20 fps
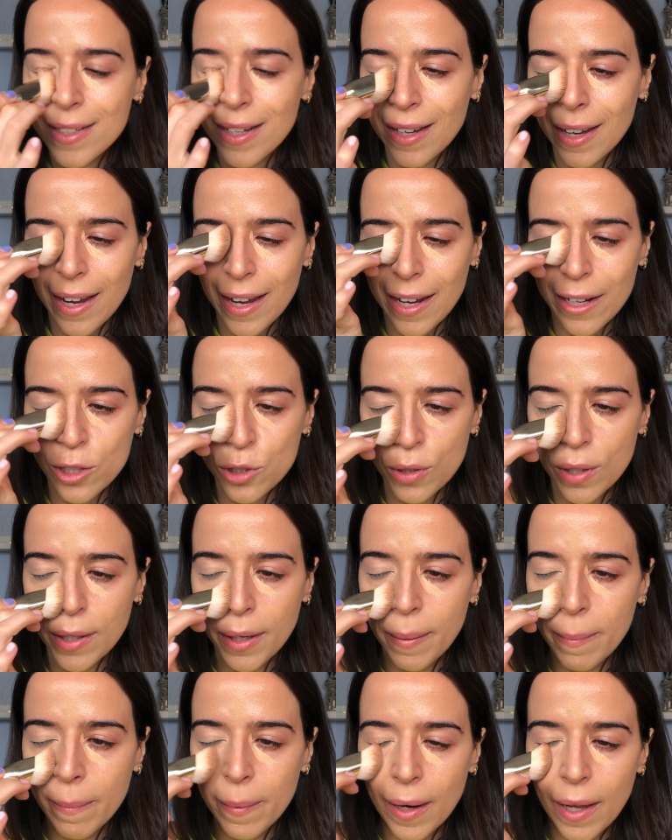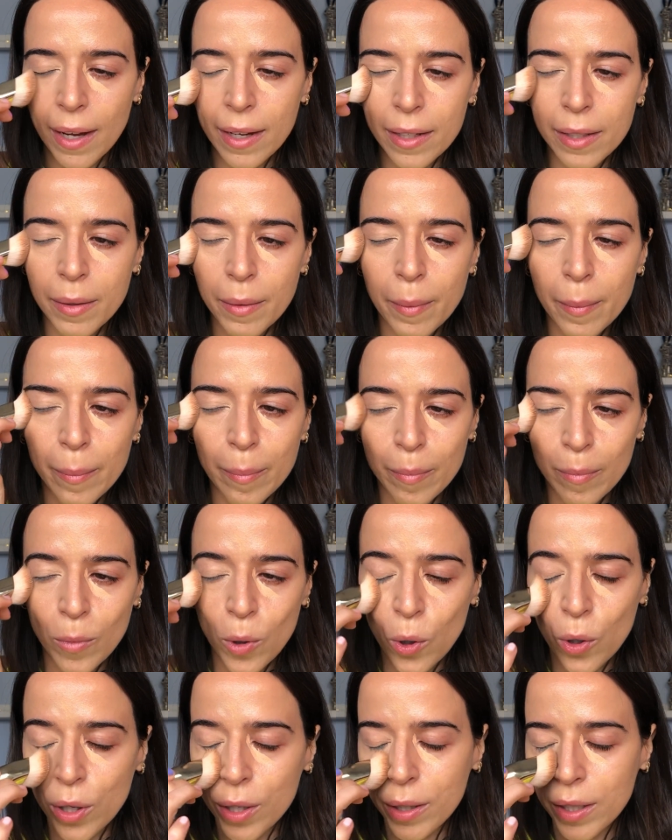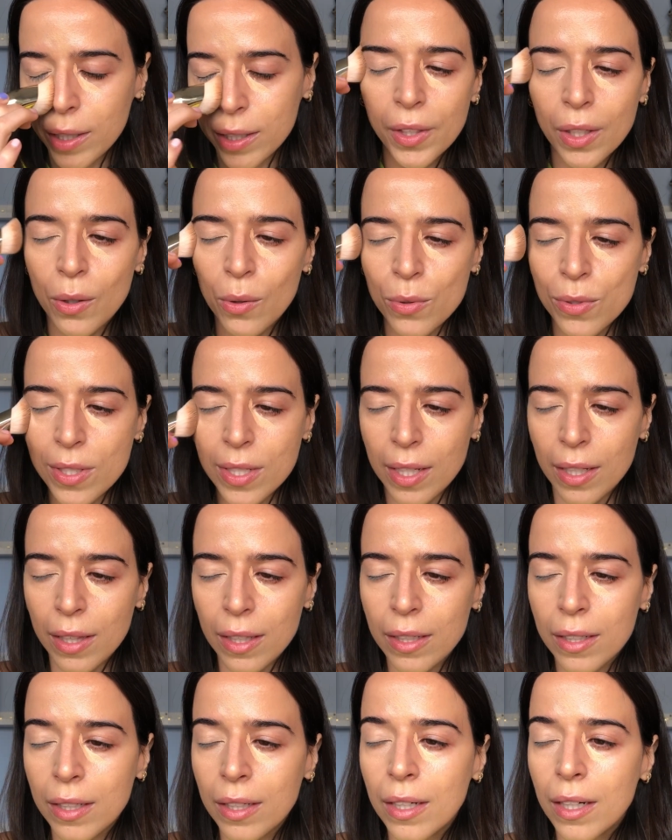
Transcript: I actually applied more concealer,